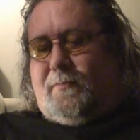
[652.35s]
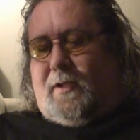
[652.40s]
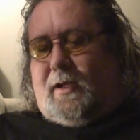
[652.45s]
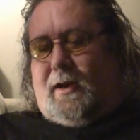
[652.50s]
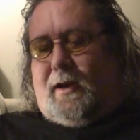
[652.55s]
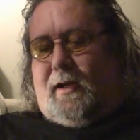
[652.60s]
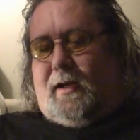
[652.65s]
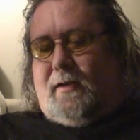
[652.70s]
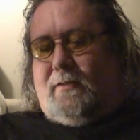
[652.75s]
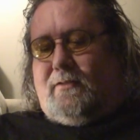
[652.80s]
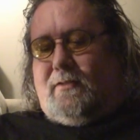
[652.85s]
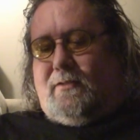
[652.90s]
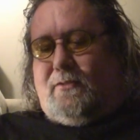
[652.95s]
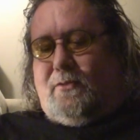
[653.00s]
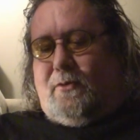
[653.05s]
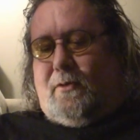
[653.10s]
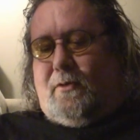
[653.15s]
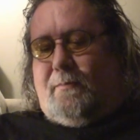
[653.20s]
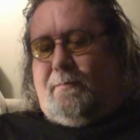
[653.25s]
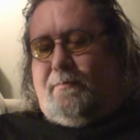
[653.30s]
you know it's a
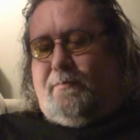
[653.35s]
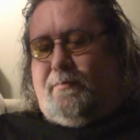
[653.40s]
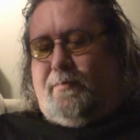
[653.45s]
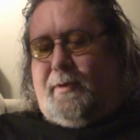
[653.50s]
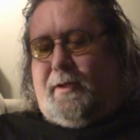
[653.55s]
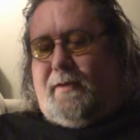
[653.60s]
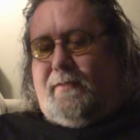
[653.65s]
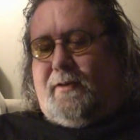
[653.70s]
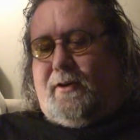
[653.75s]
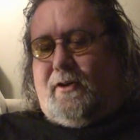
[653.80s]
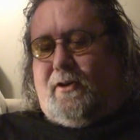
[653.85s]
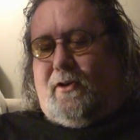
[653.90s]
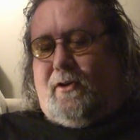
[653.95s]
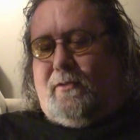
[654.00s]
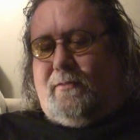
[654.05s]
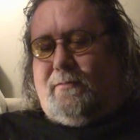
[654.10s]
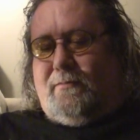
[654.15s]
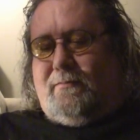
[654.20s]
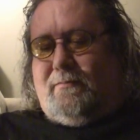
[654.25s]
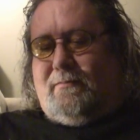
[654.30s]
sort of bit of a
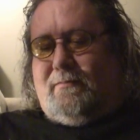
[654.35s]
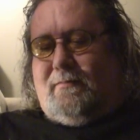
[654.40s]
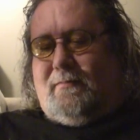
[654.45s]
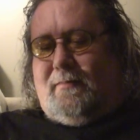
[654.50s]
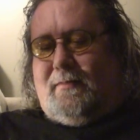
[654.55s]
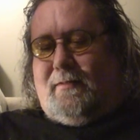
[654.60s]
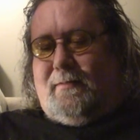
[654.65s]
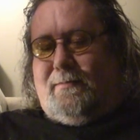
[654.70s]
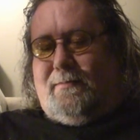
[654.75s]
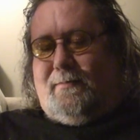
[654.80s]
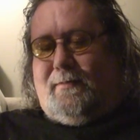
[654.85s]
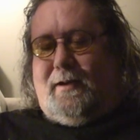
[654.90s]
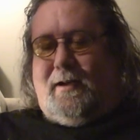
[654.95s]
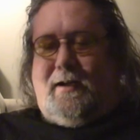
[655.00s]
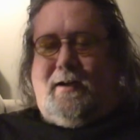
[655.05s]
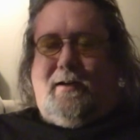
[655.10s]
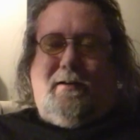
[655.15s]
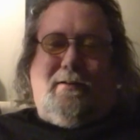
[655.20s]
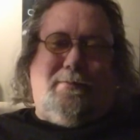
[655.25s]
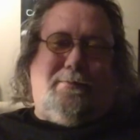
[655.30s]
con,
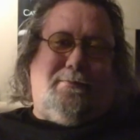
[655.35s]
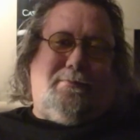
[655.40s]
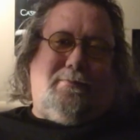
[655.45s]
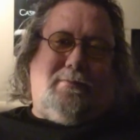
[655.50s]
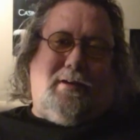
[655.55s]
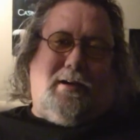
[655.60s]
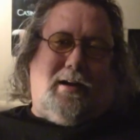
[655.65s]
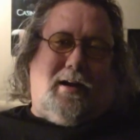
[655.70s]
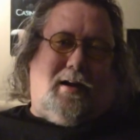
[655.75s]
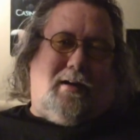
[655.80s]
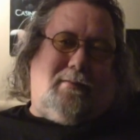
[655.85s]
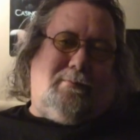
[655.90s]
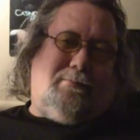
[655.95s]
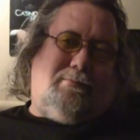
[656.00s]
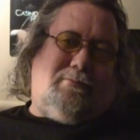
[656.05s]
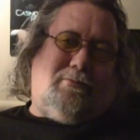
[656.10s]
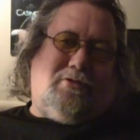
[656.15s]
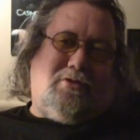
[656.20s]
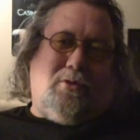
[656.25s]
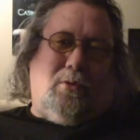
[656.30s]
well, you know,
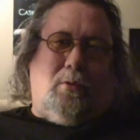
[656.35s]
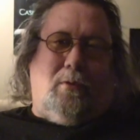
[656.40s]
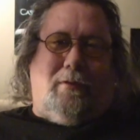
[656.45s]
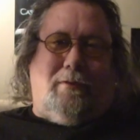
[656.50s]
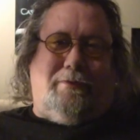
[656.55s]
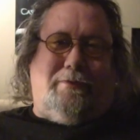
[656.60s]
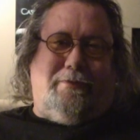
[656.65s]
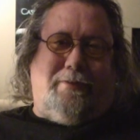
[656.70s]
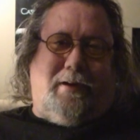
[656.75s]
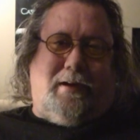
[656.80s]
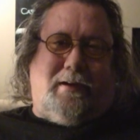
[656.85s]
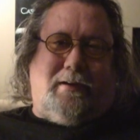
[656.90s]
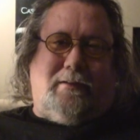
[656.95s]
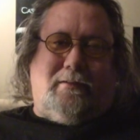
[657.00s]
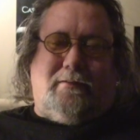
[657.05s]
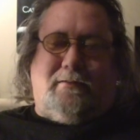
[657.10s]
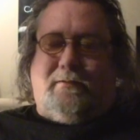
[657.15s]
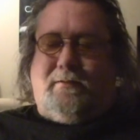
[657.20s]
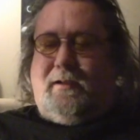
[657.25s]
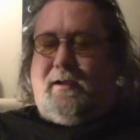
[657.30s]
sort of thing
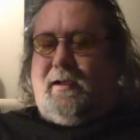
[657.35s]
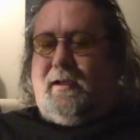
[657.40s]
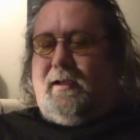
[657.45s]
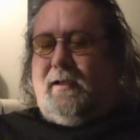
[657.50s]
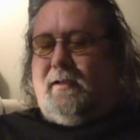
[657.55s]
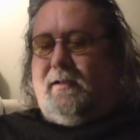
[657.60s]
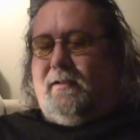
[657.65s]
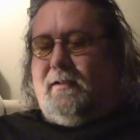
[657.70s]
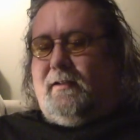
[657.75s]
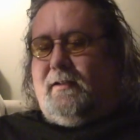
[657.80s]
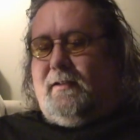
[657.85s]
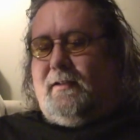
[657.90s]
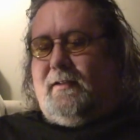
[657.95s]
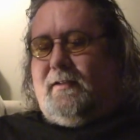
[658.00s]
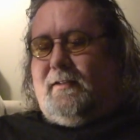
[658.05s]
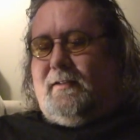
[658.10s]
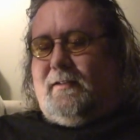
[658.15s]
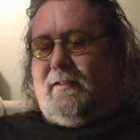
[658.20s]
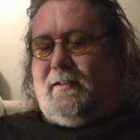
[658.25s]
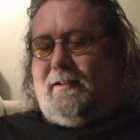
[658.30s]
there,
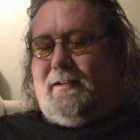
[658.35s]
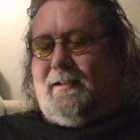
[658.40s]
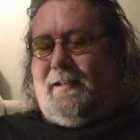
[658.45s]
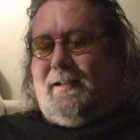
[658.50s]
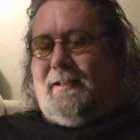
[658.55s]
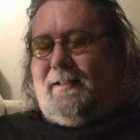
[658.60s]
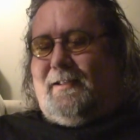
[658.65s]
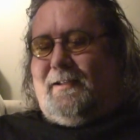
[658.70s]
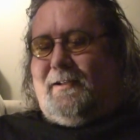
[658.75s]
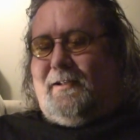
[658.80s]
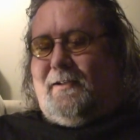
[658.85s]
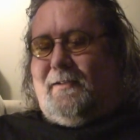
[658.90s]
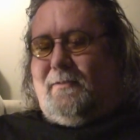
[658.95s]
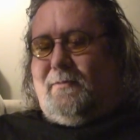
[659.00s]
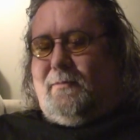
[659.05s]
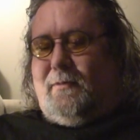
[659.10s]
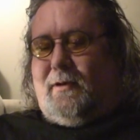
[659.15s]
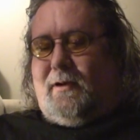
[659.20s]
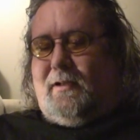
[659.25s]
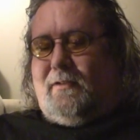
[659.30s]
and uh, you know,
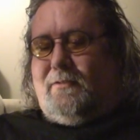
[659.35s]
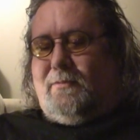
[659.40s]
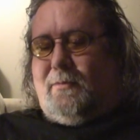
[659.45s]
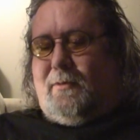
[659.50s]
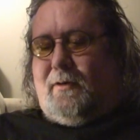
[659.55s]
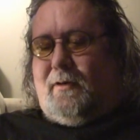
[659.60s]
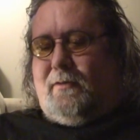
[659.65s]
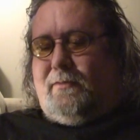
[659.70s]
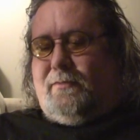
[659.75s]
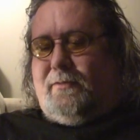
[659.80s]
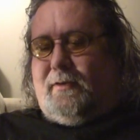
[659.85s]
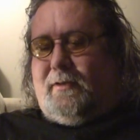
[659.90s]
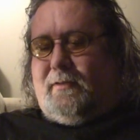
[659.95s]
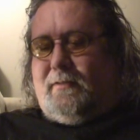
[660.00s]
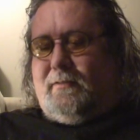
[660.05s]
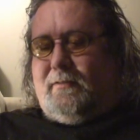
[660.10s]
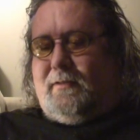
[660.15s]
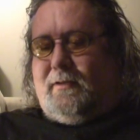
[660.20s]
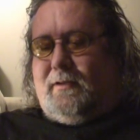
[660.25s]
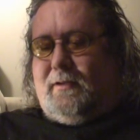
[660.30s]
well, that's what I
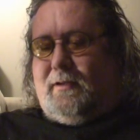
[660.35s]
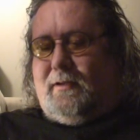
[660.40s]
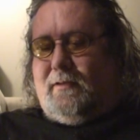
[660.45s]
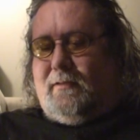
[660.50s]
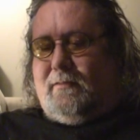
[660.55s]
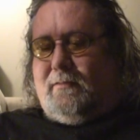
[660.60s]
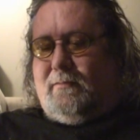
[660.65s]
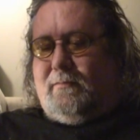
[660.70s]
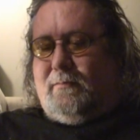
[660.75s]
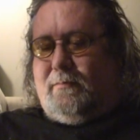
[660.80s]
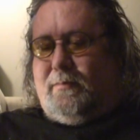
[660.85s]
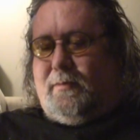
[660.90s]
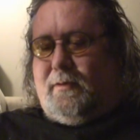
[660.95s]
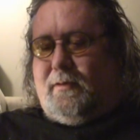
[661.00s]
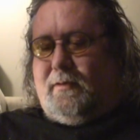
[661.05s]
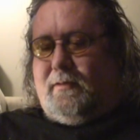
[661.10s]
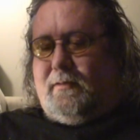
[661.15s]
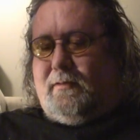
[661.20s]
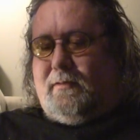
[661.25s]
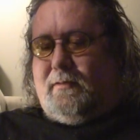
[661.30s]
think anyhow,
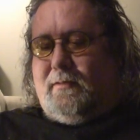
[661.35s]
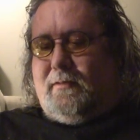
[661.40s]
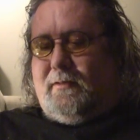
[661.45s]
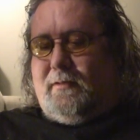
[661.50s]
but.